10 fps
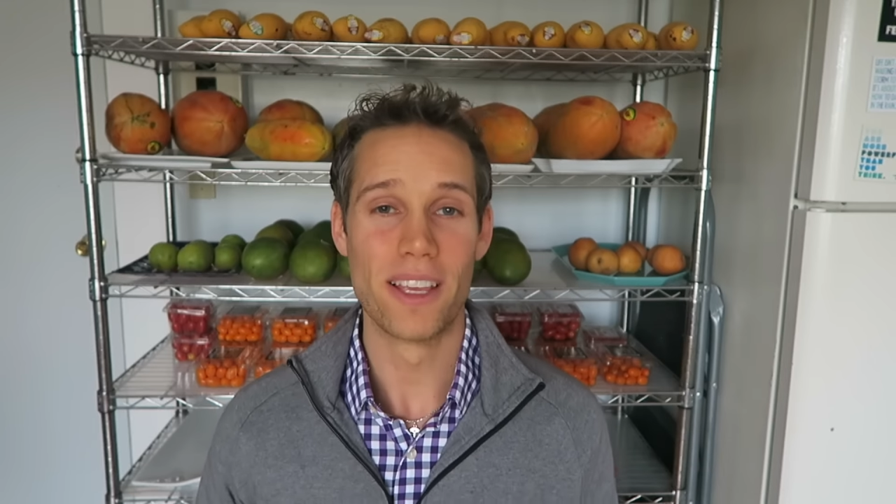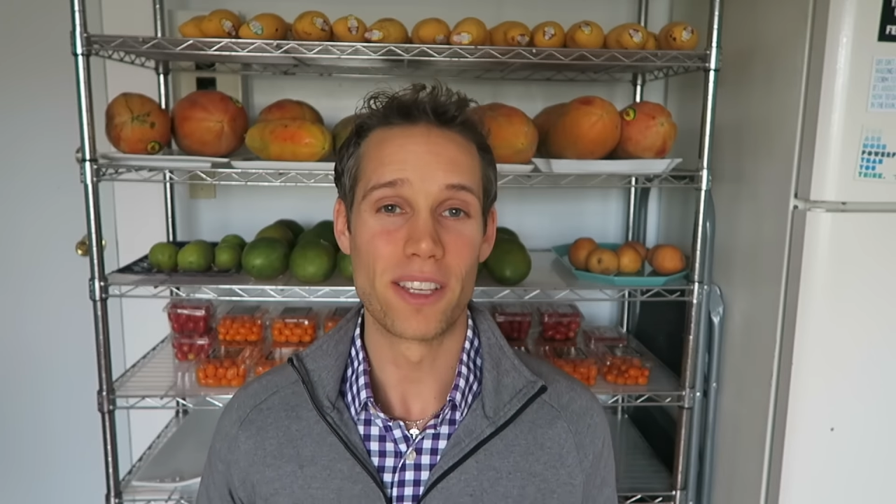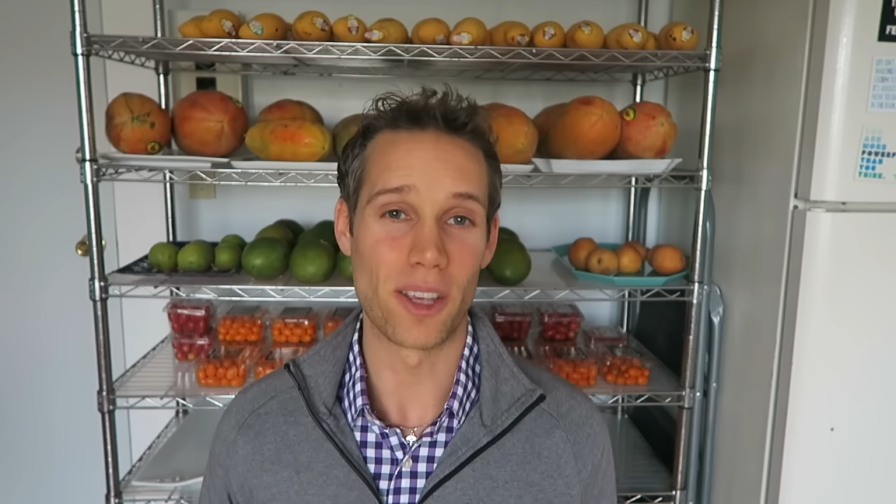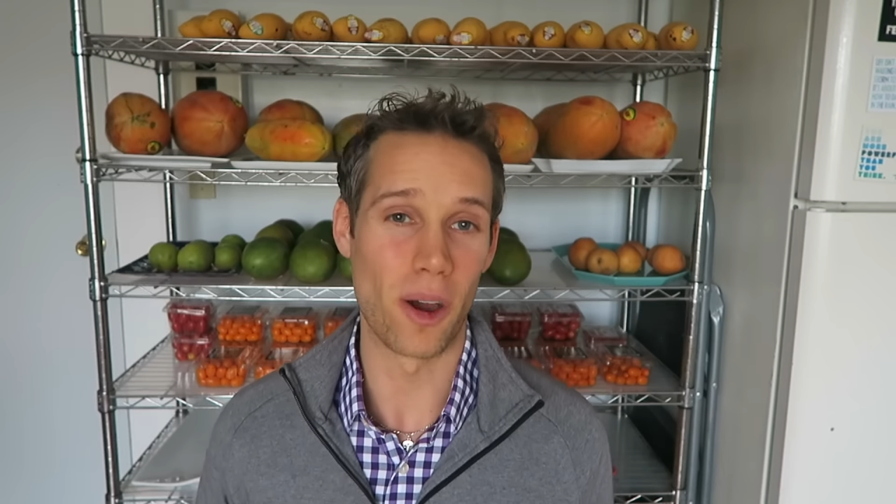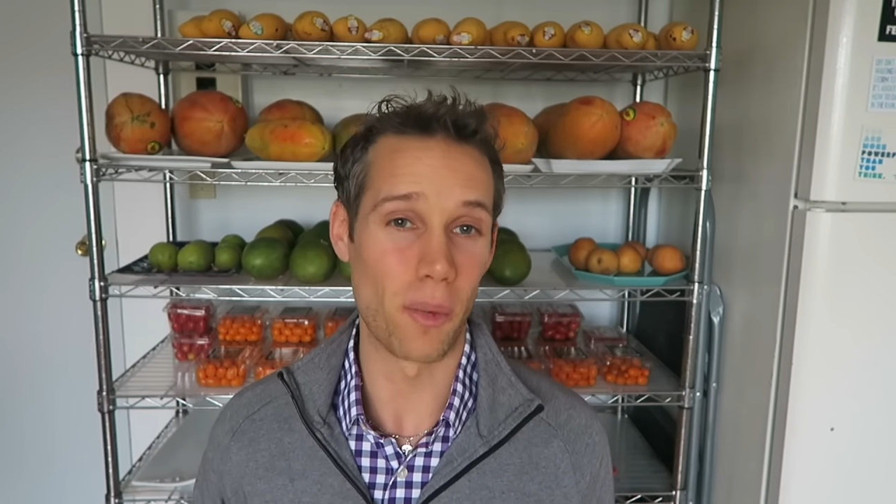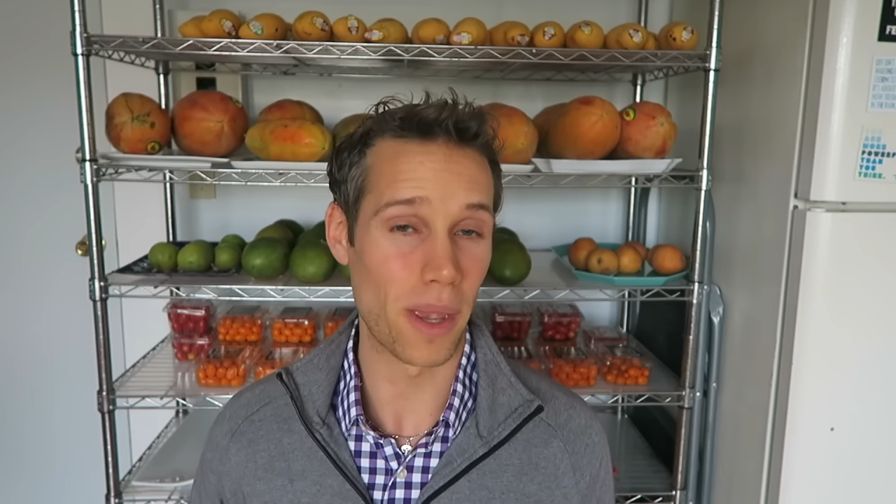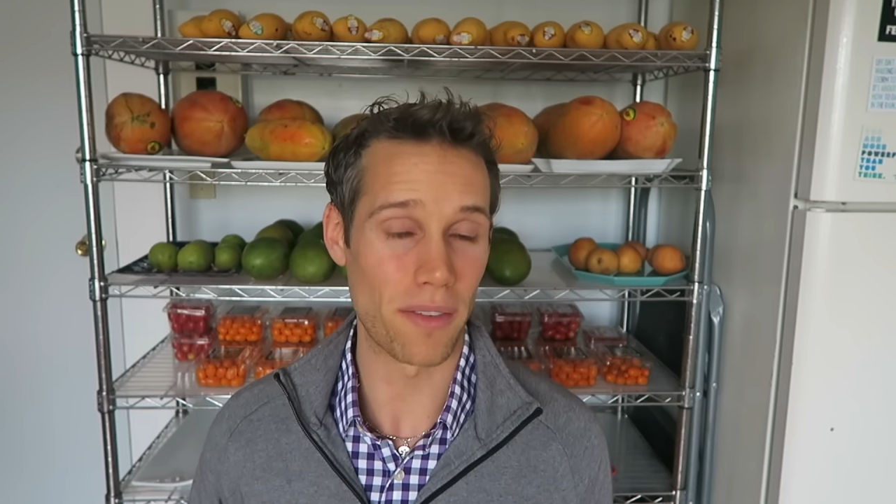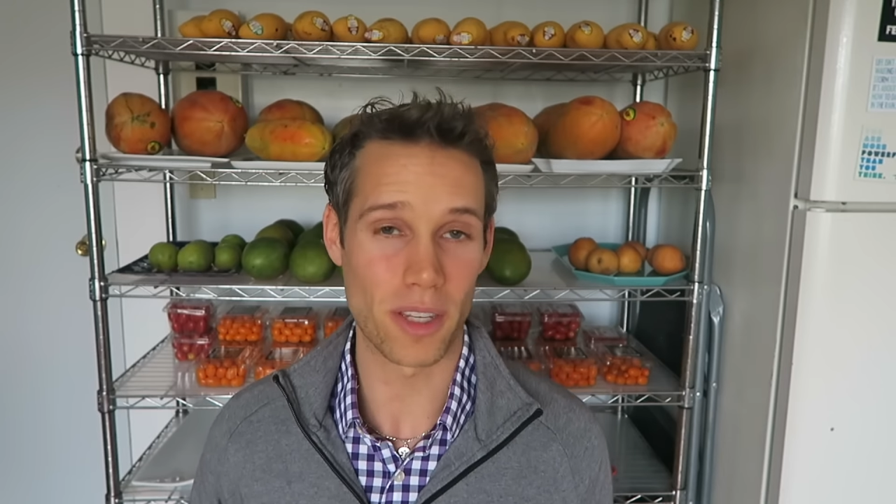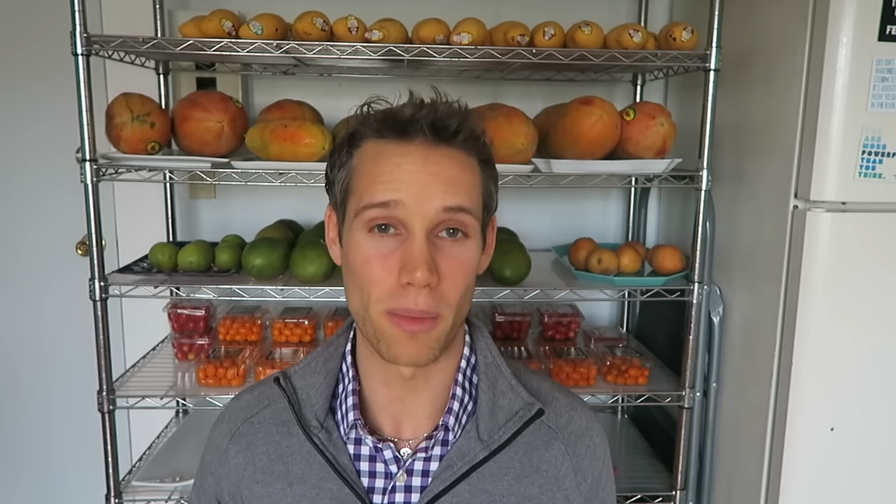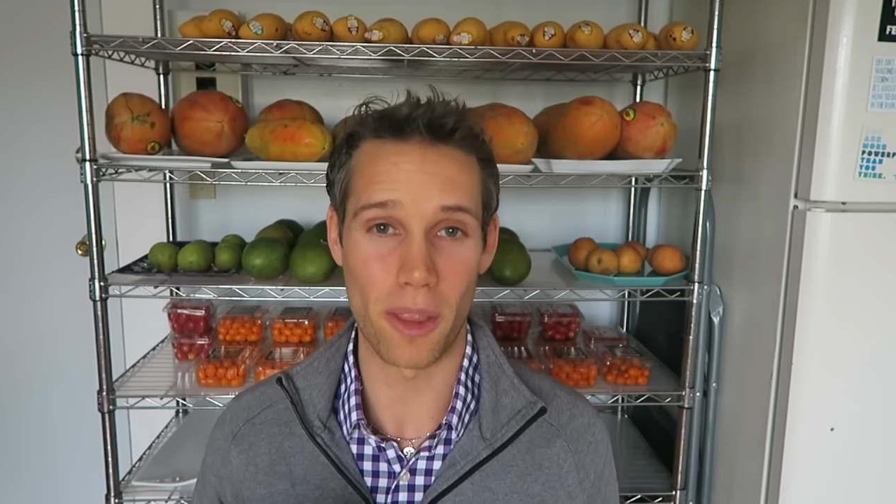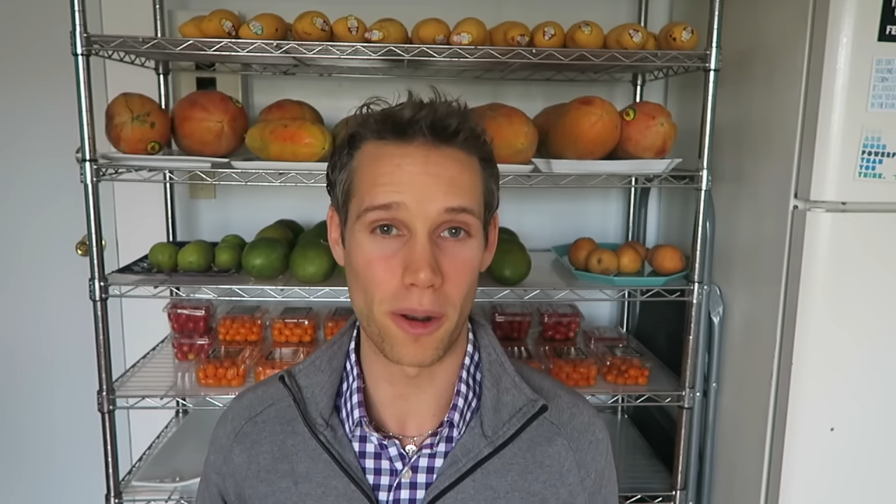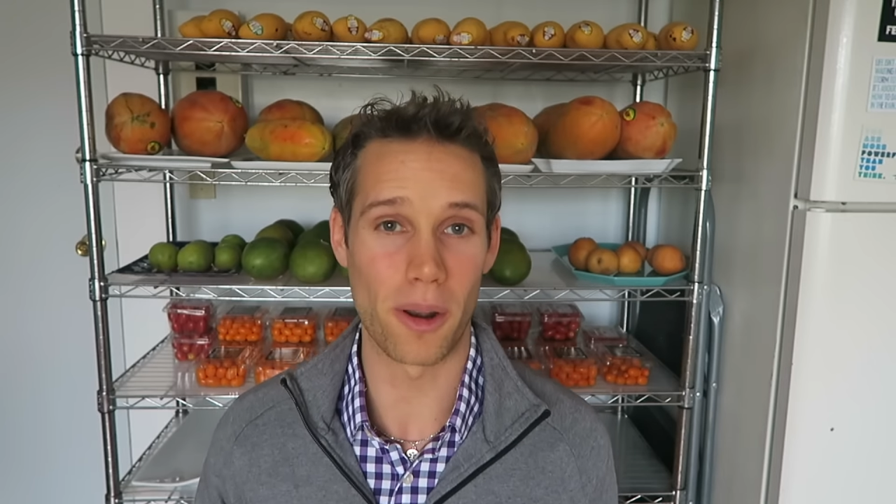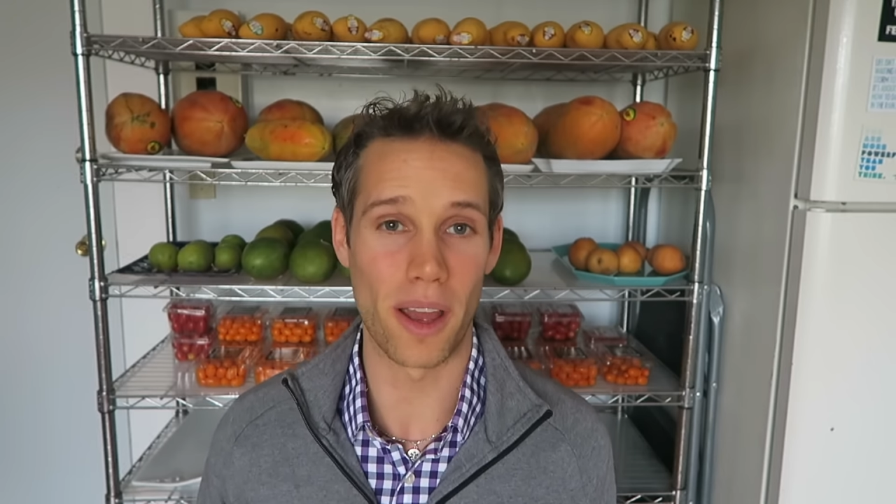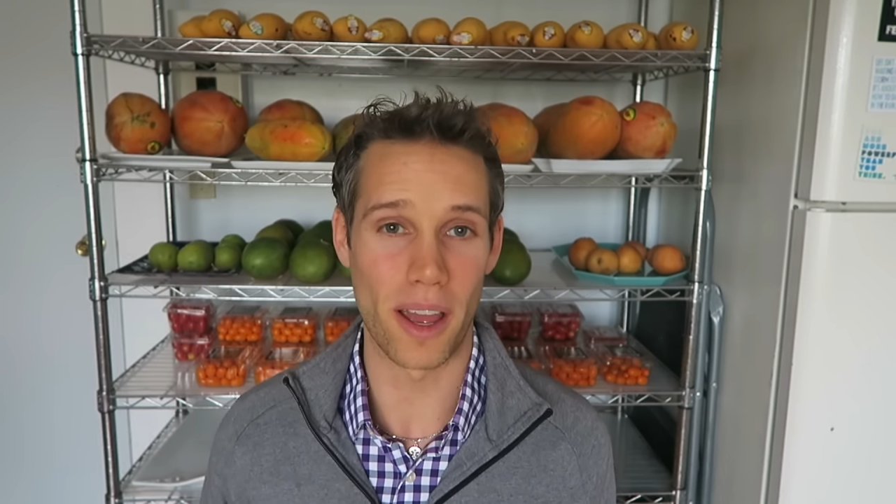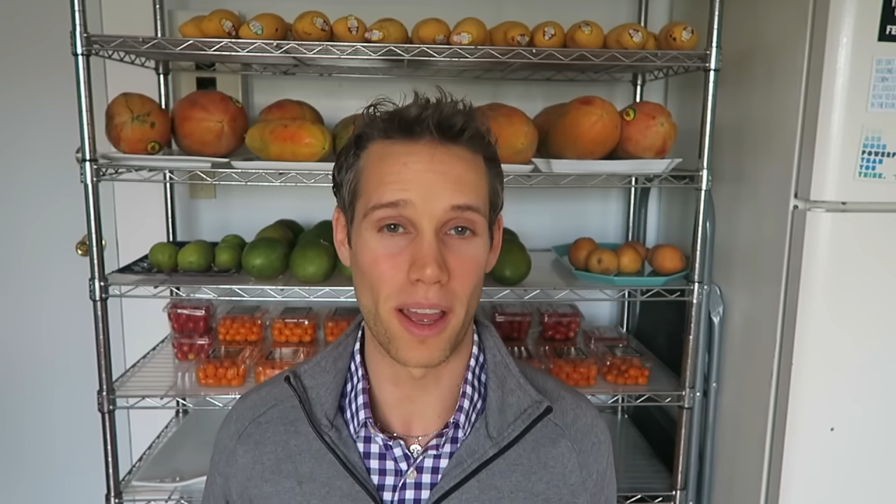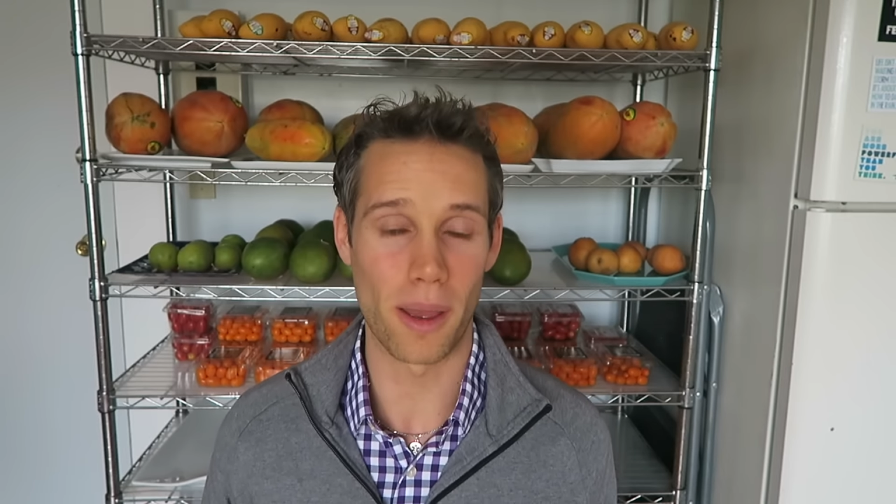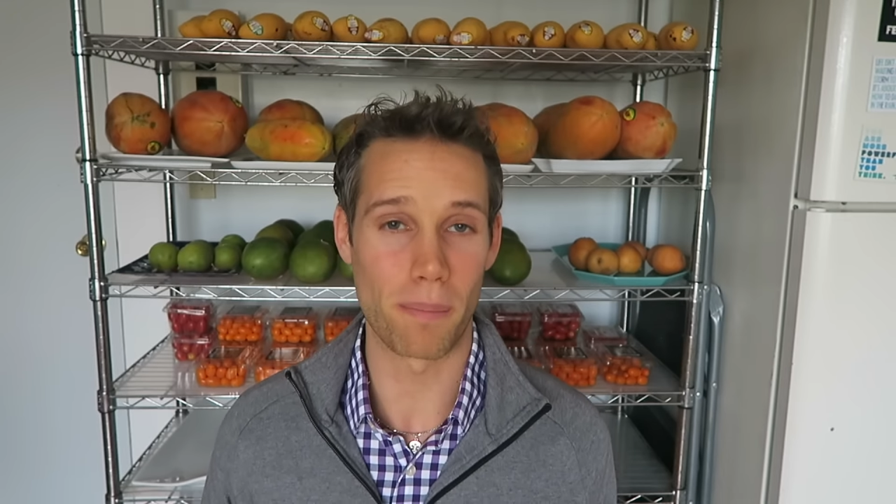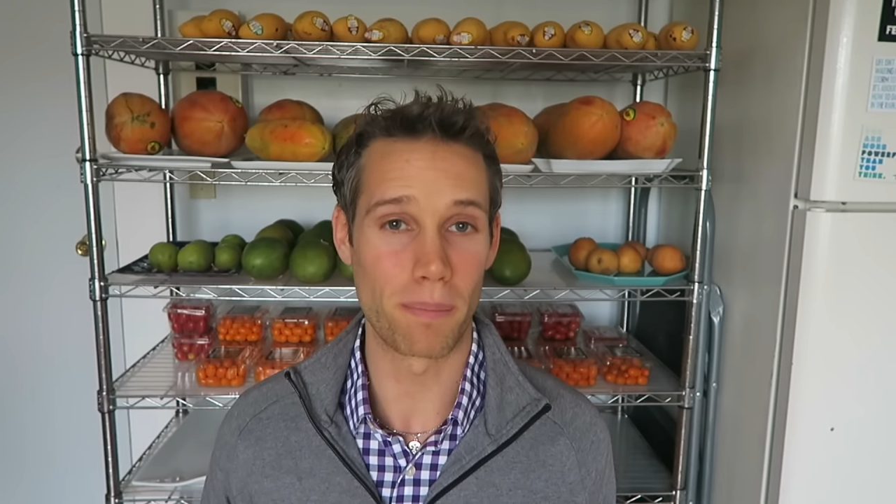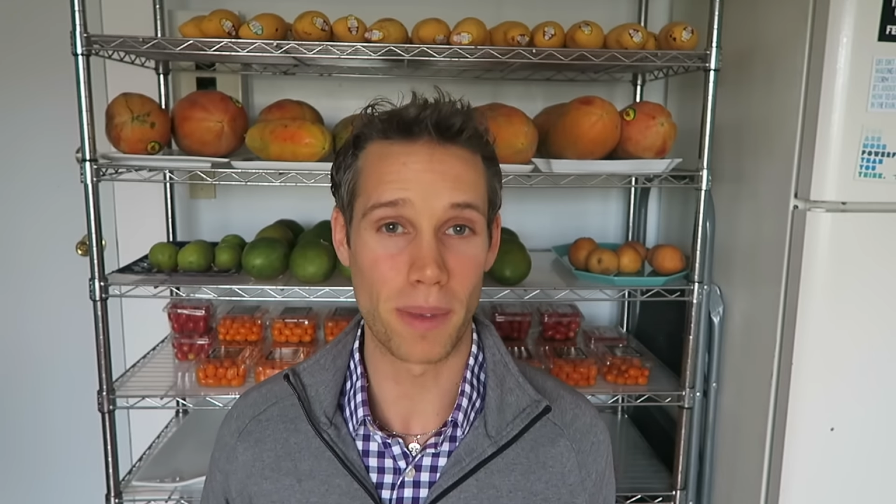So we have some other